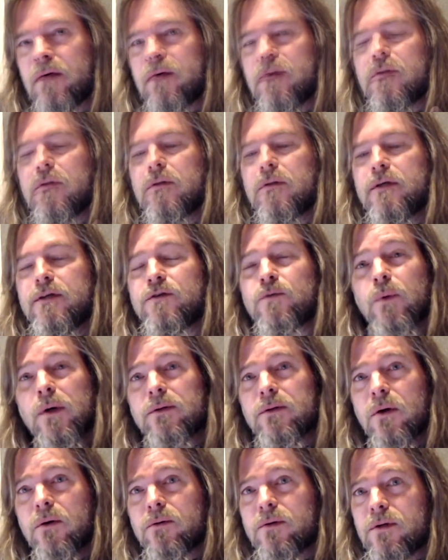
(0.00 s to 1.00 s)
the least
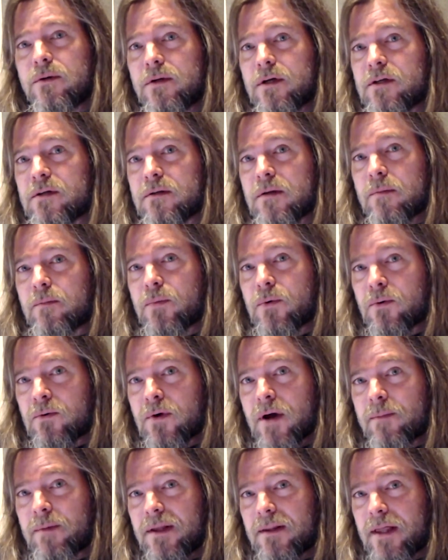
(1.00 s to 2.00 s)
well-known Unix
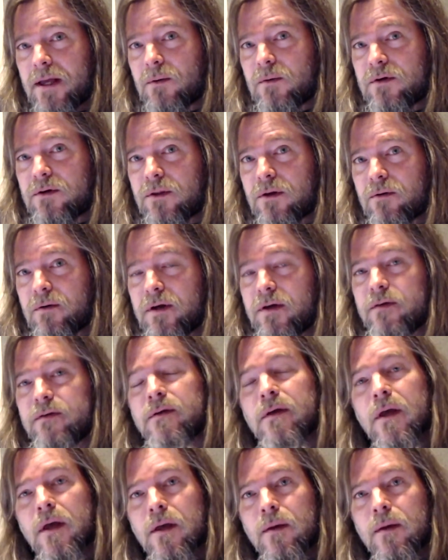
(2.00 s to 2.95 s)
programming language there is.